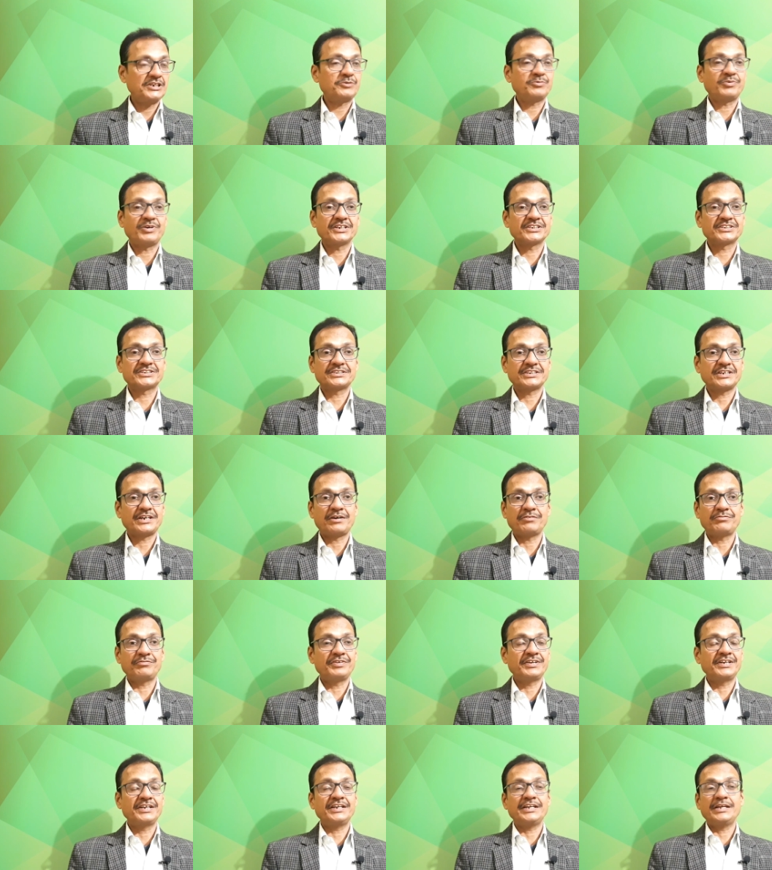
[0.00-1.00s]
It was
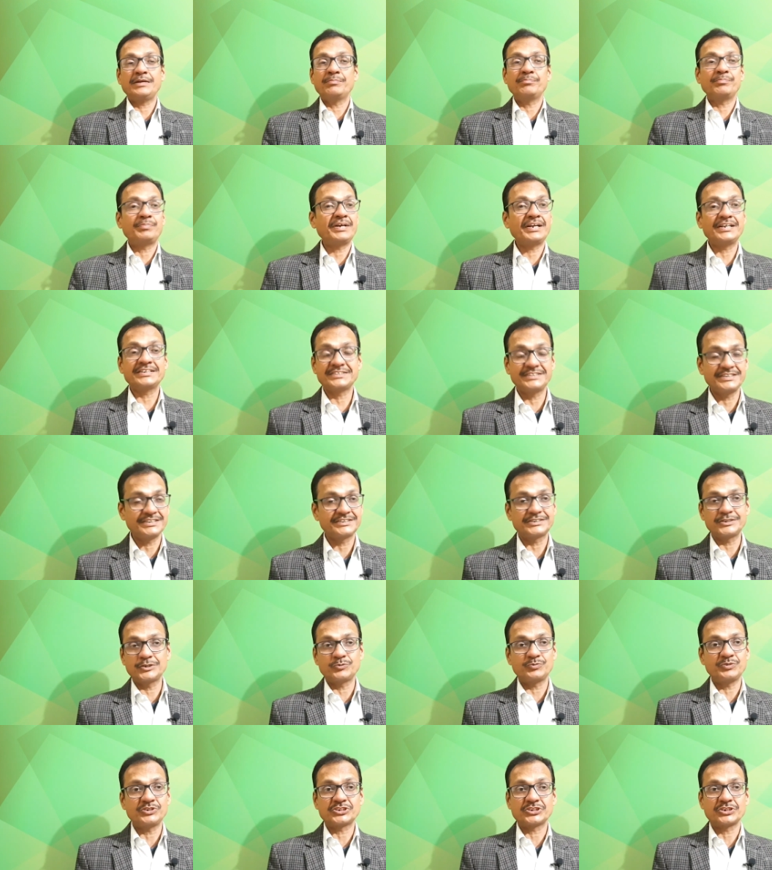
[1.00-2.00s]
a very embarrassing
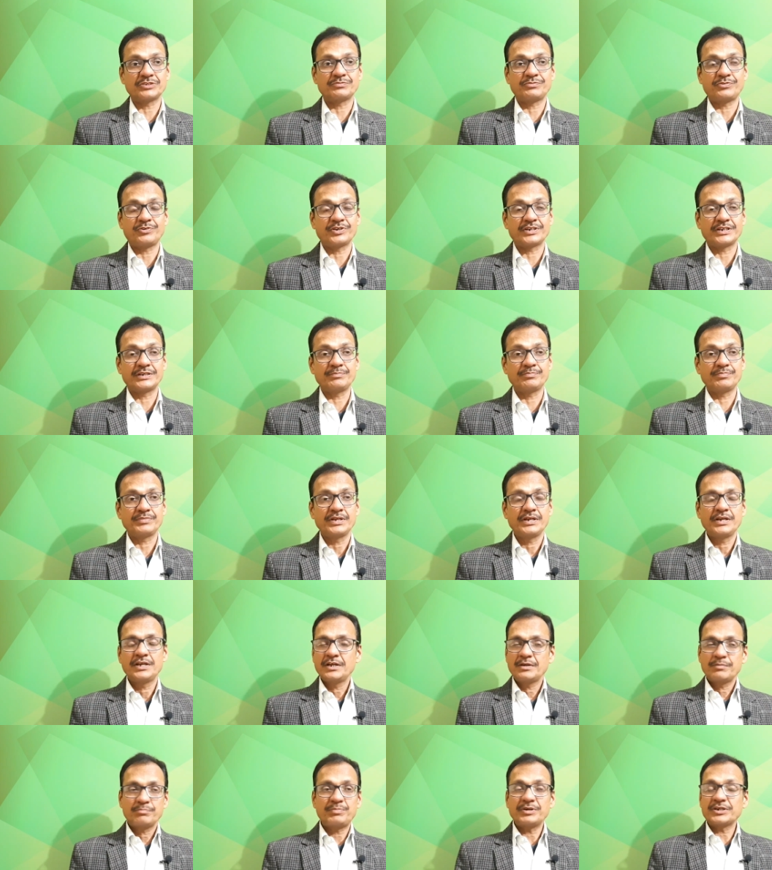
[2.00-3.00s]
situation for him,
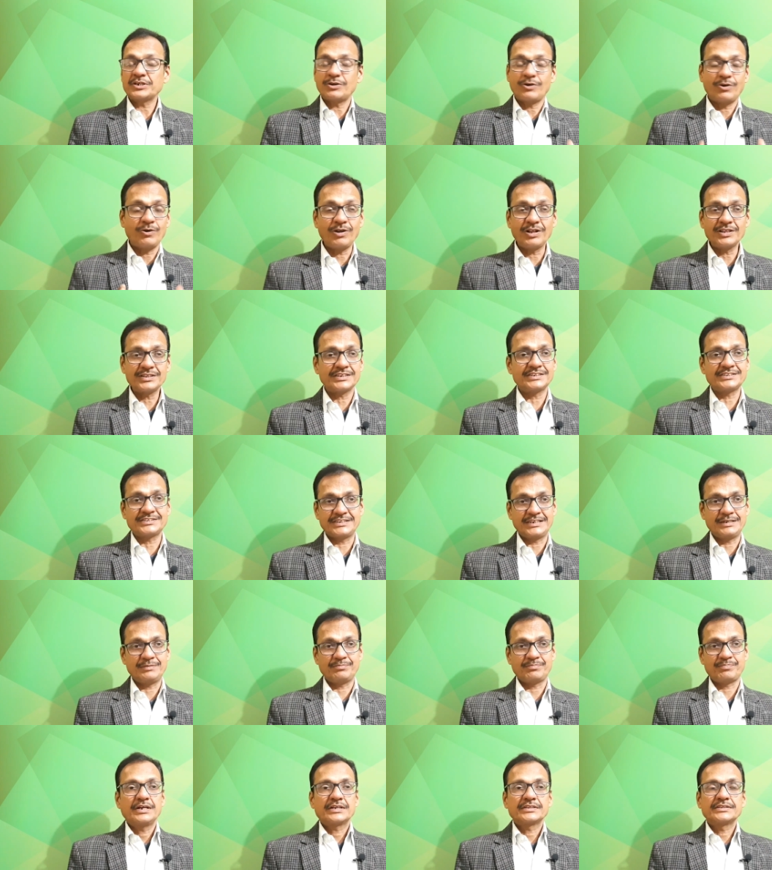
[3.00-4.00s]
but all the
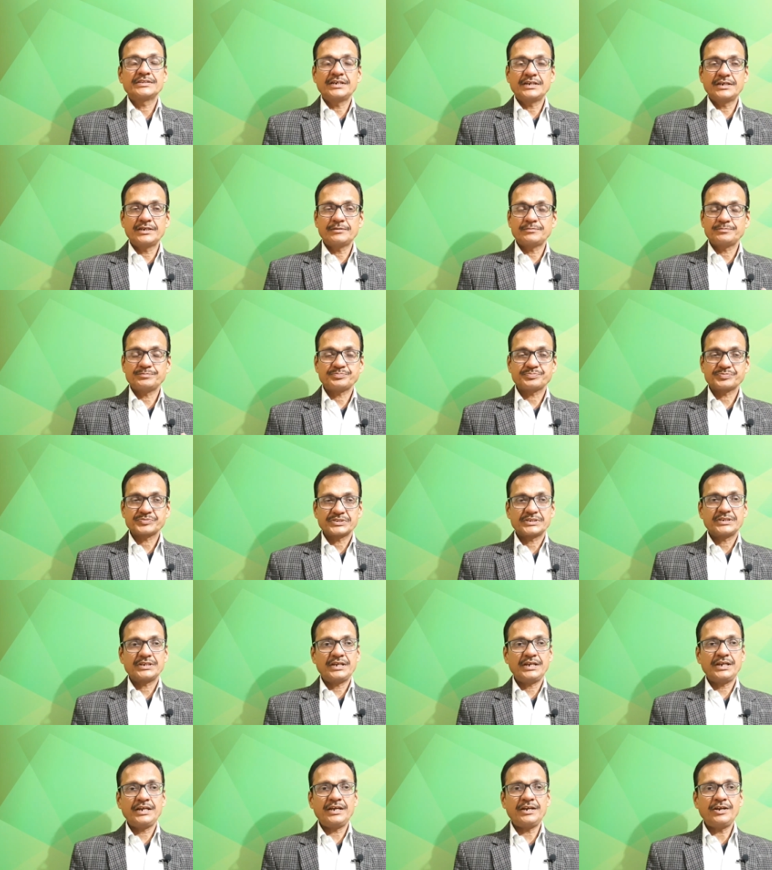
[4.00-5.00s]
same, the
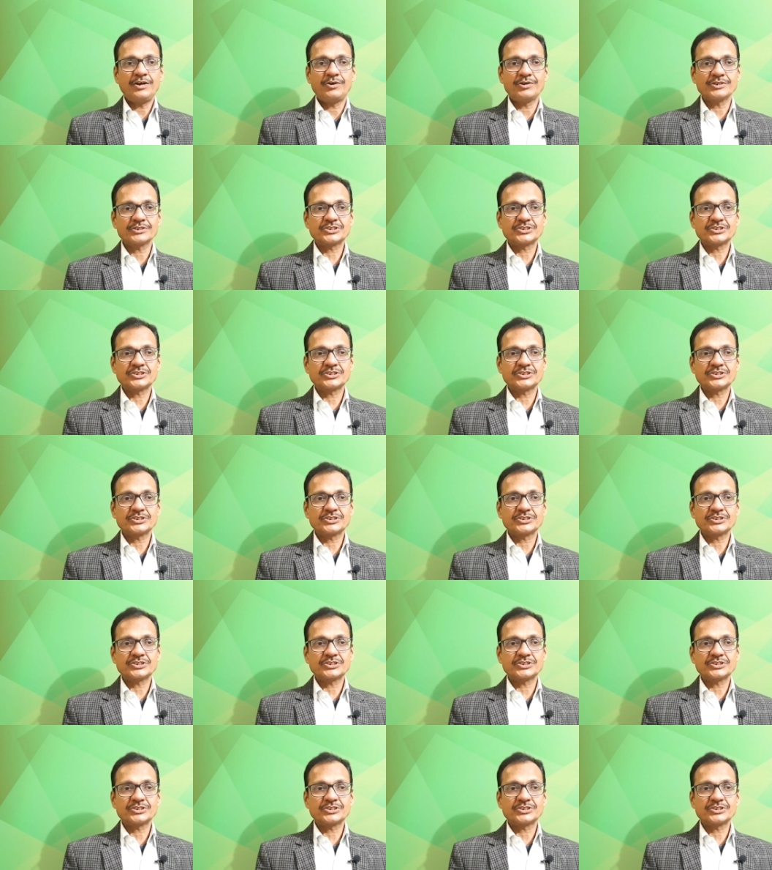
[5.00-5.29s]
air